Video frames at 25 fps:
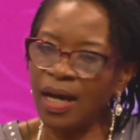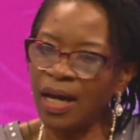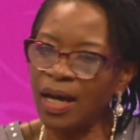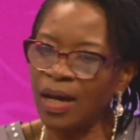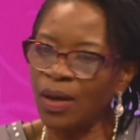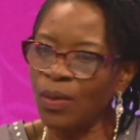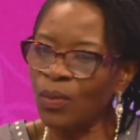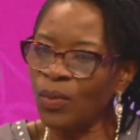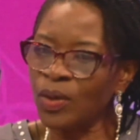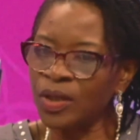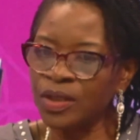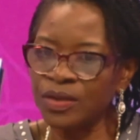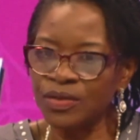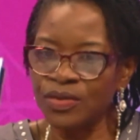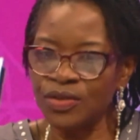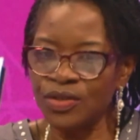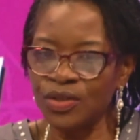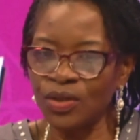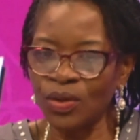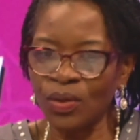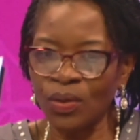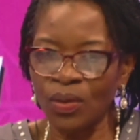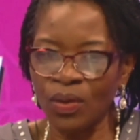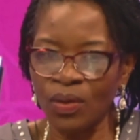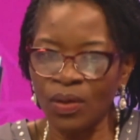What is
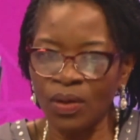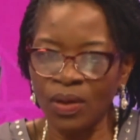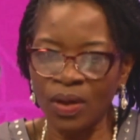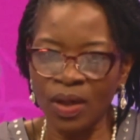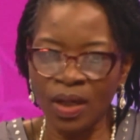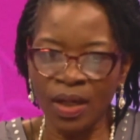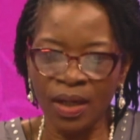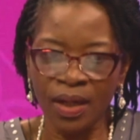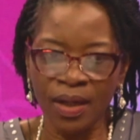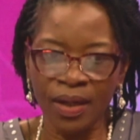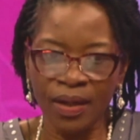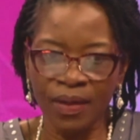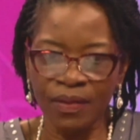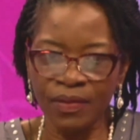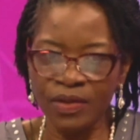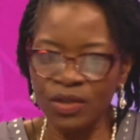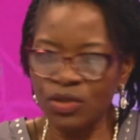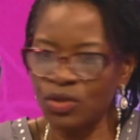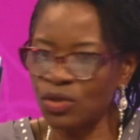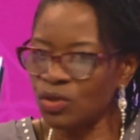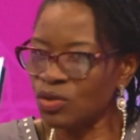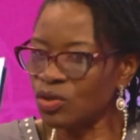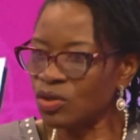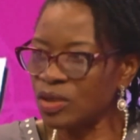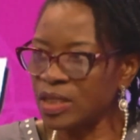your the
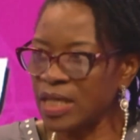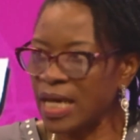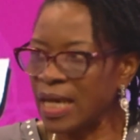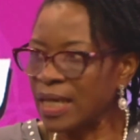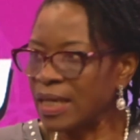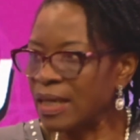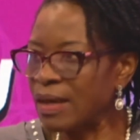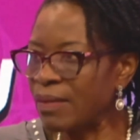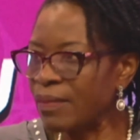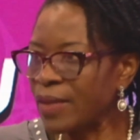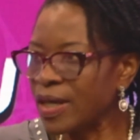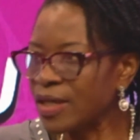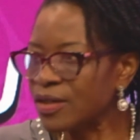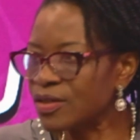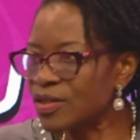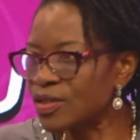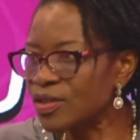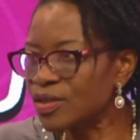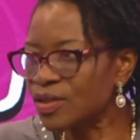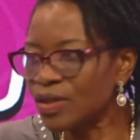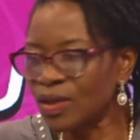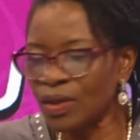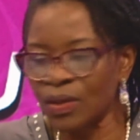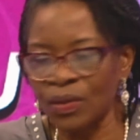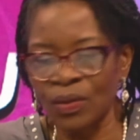social
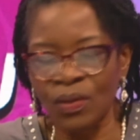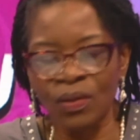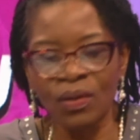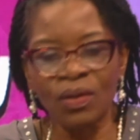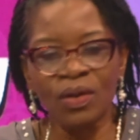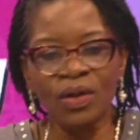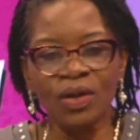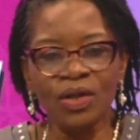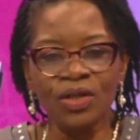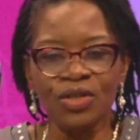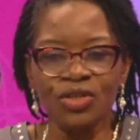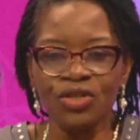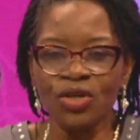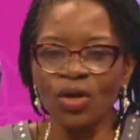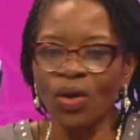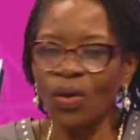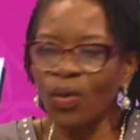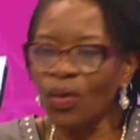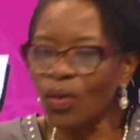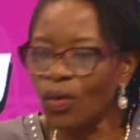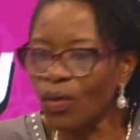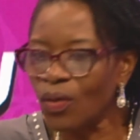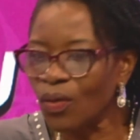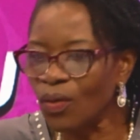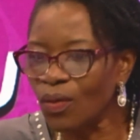dynamics? Your
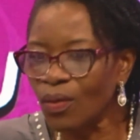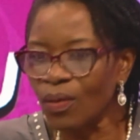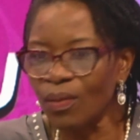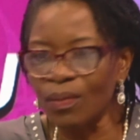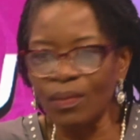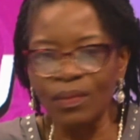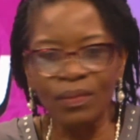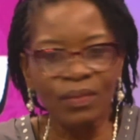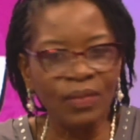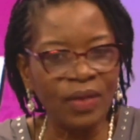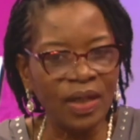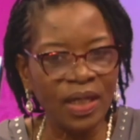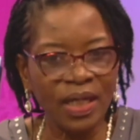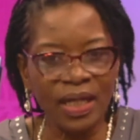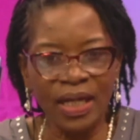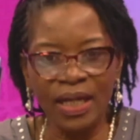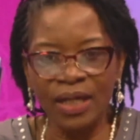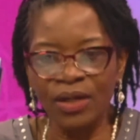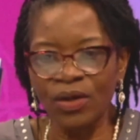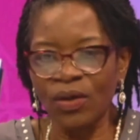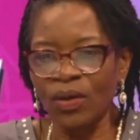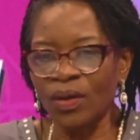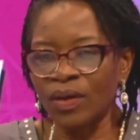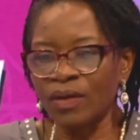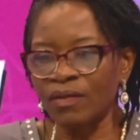home
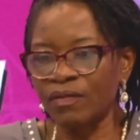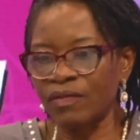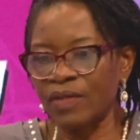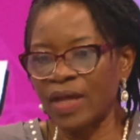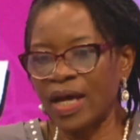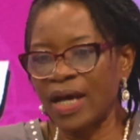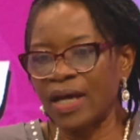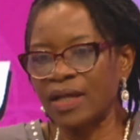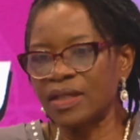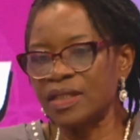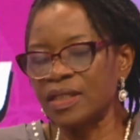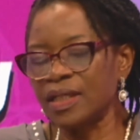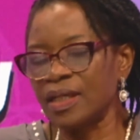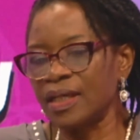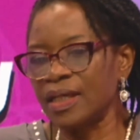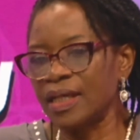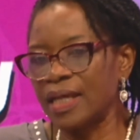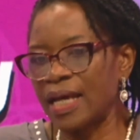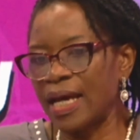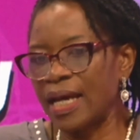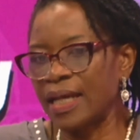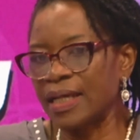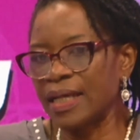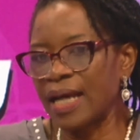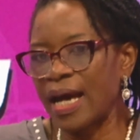and all of that,
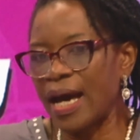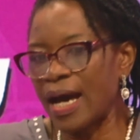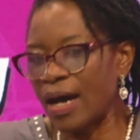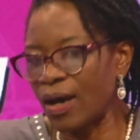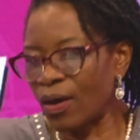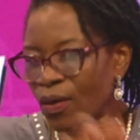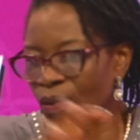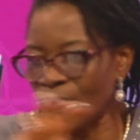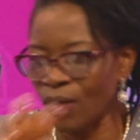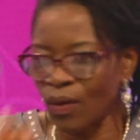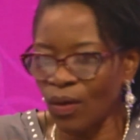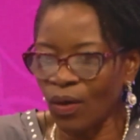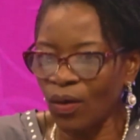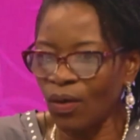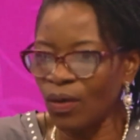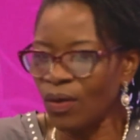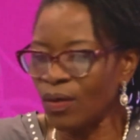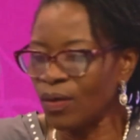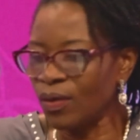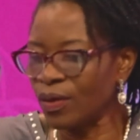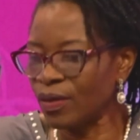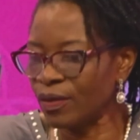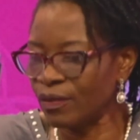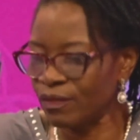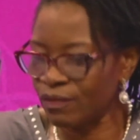and how
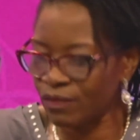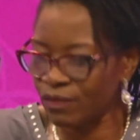all of